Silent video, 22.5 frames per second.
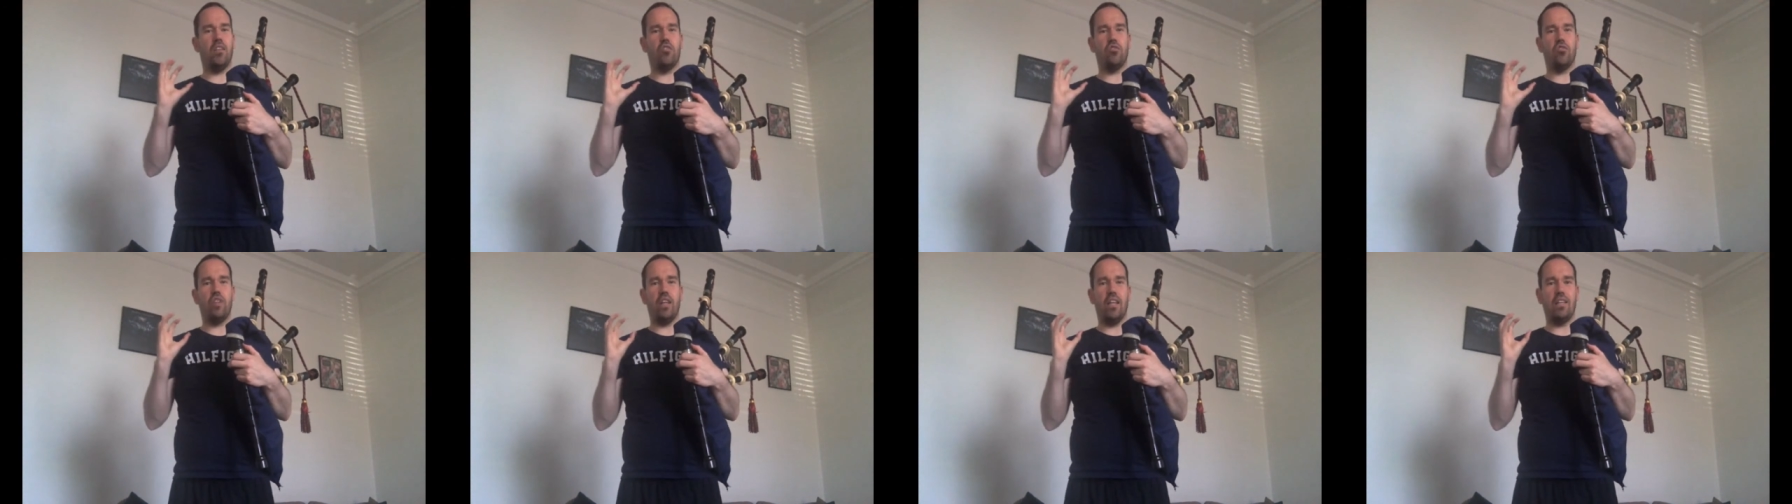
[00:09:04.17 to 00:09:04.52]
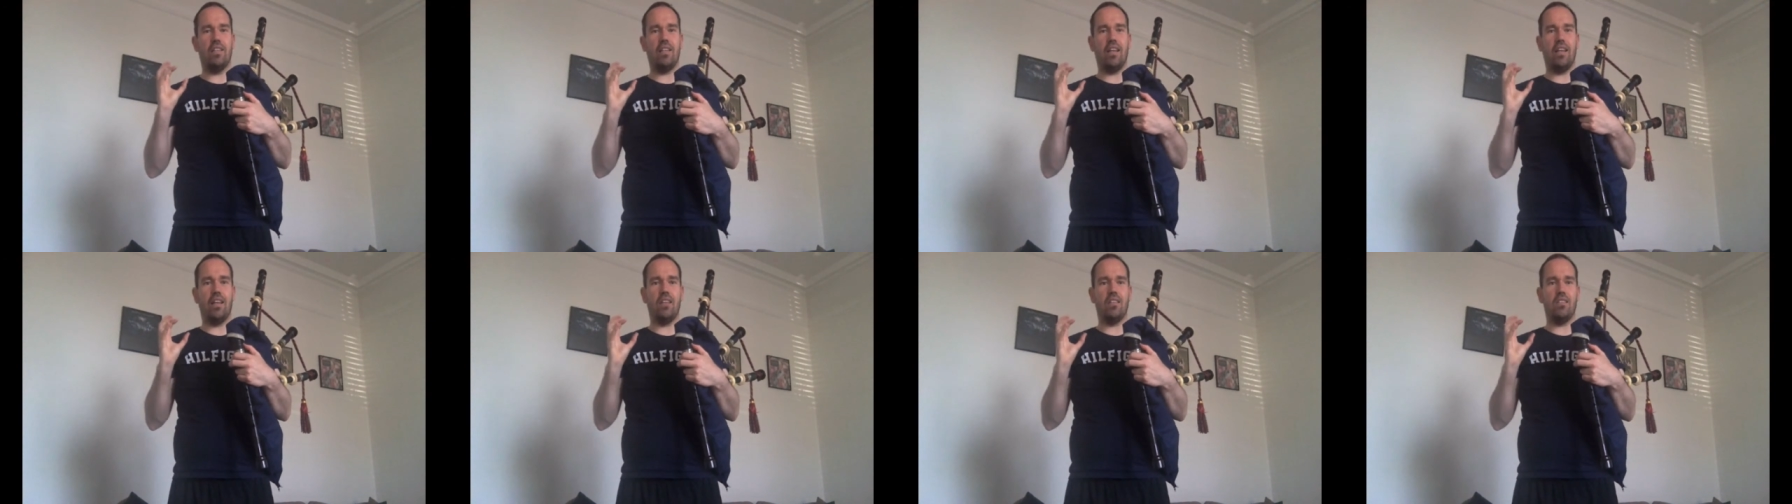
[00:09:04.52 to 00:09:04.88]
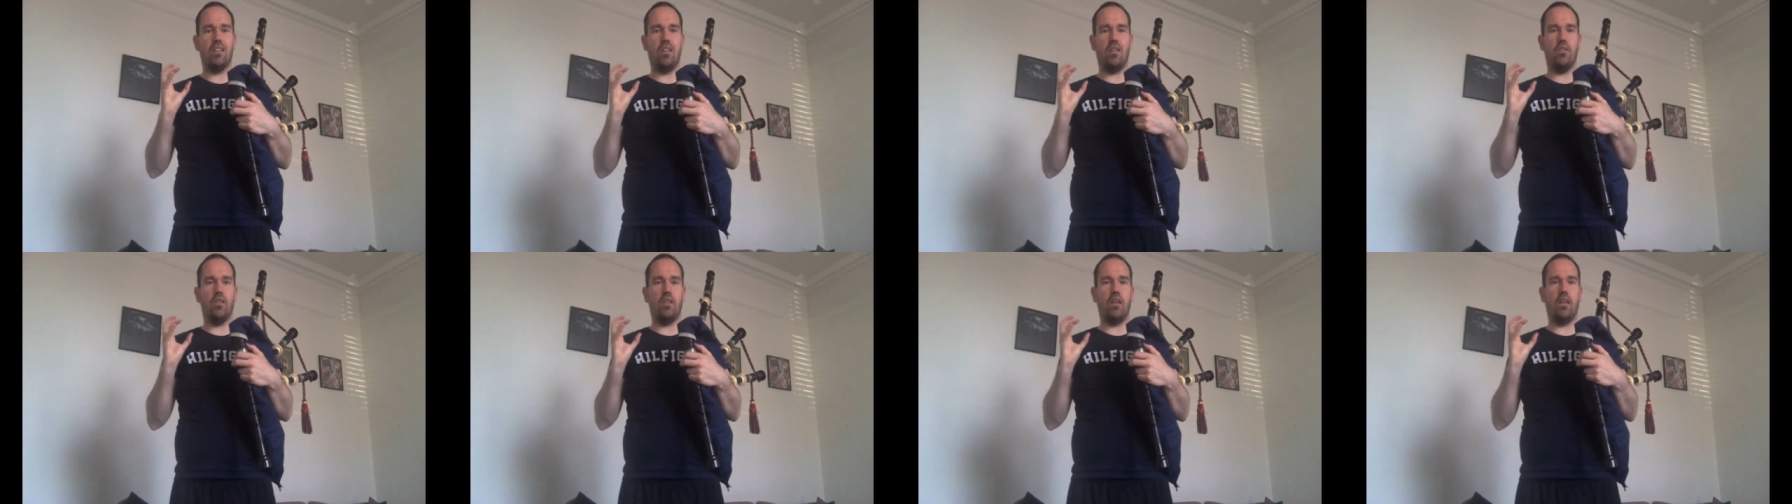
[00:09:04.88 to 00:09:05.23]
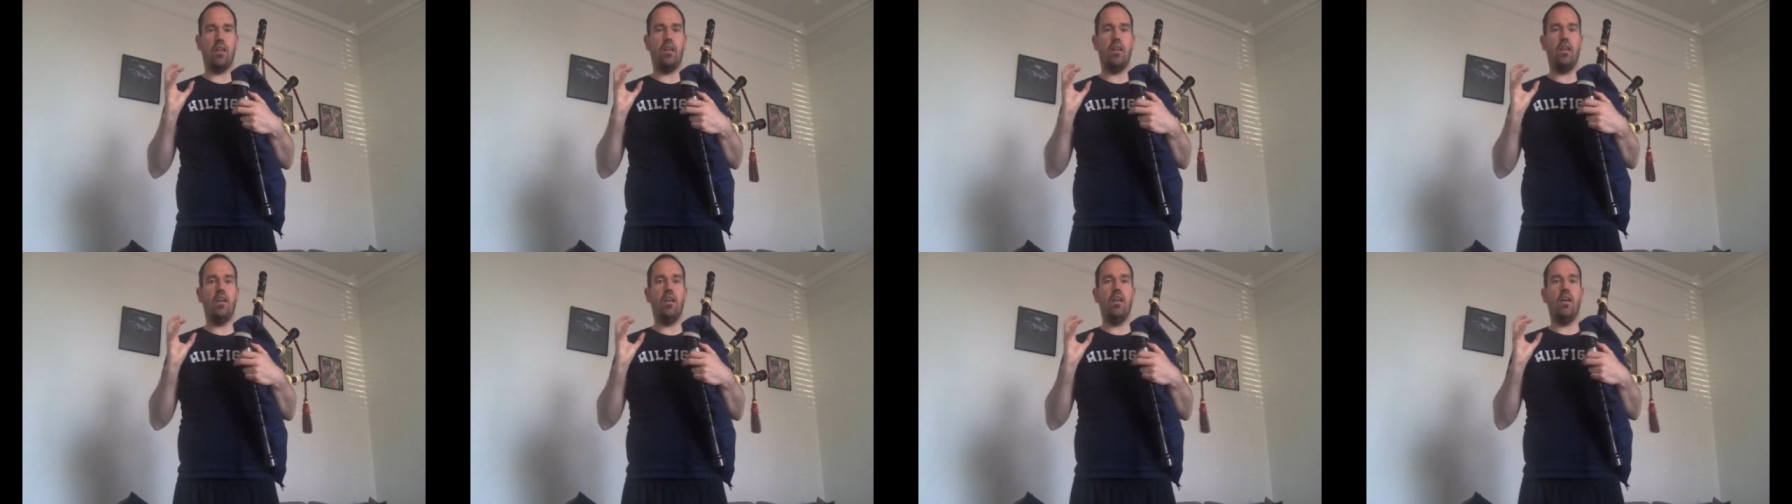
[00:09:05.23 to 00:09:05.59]
grating sounding,
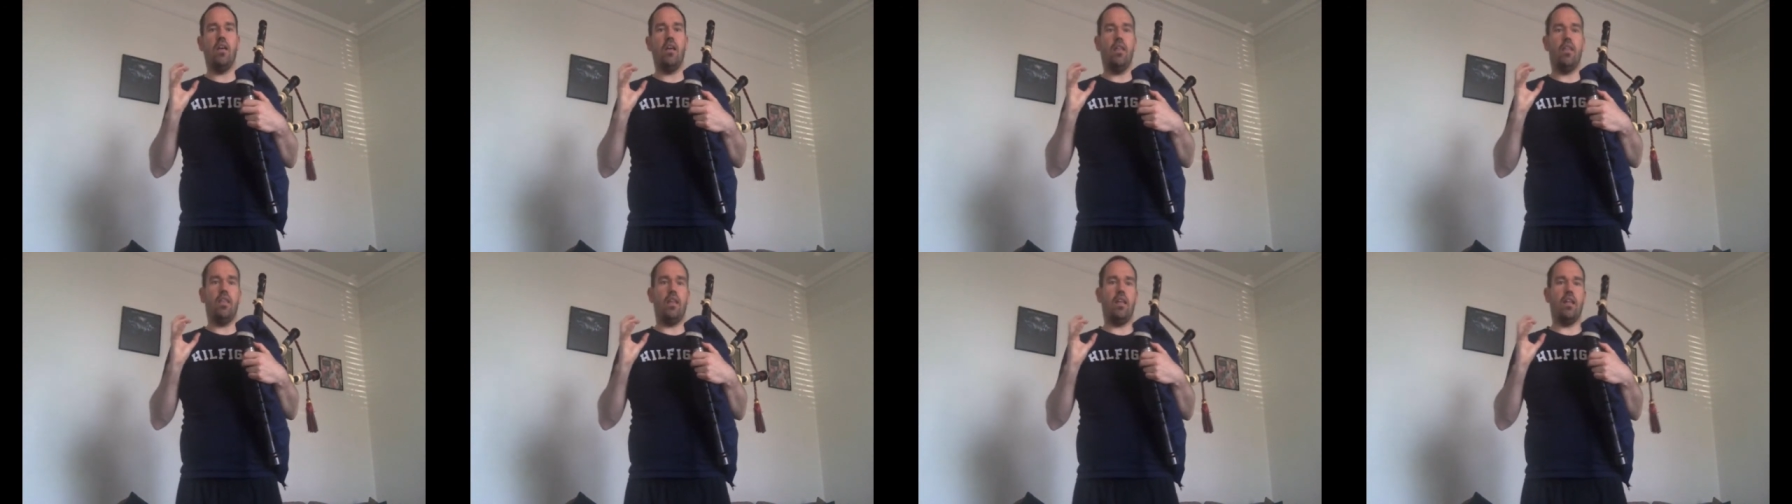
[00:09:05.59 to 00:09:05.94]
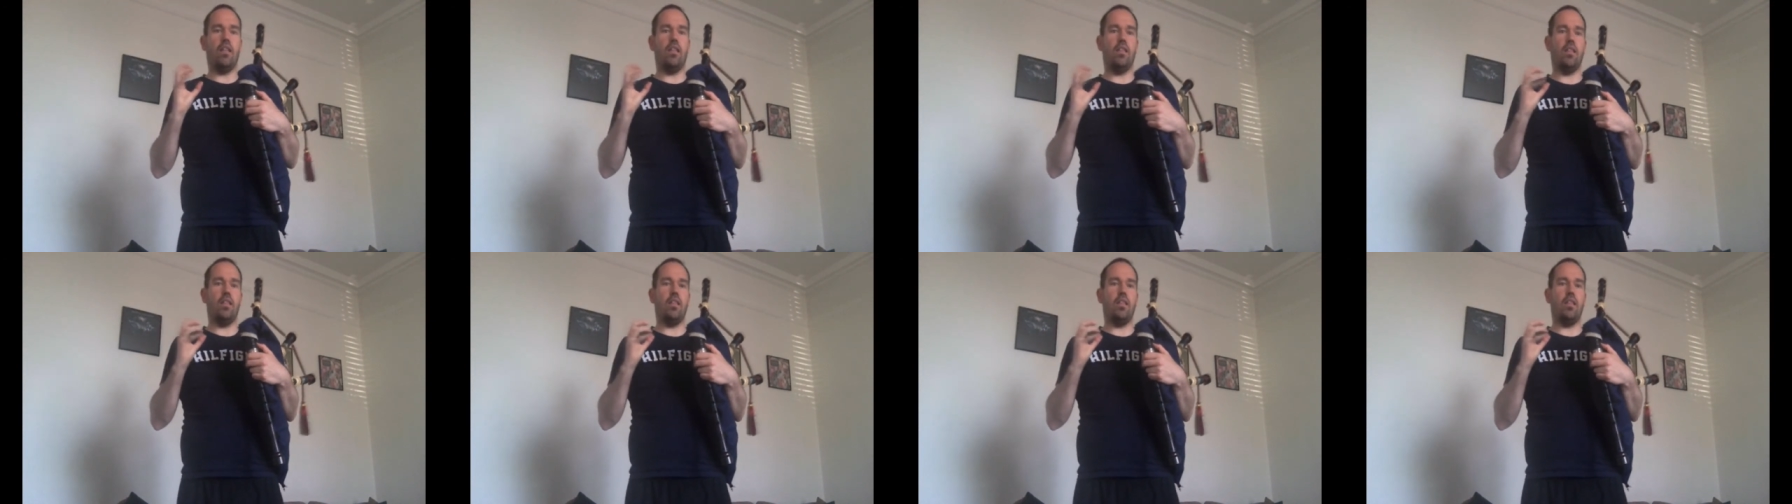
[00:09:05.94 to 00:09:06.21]
then